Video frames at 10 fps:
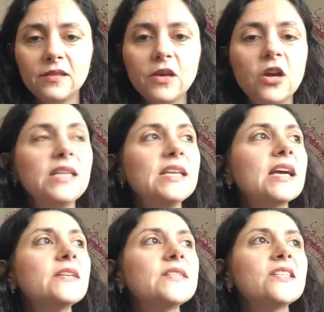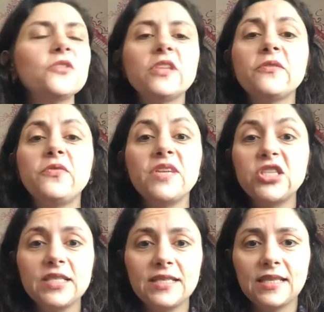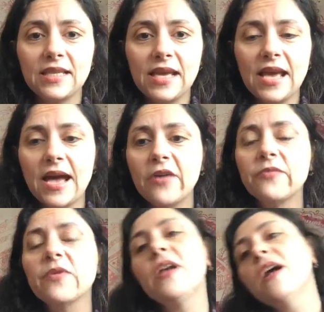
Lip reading: kind of sensory, the fidgets that they have.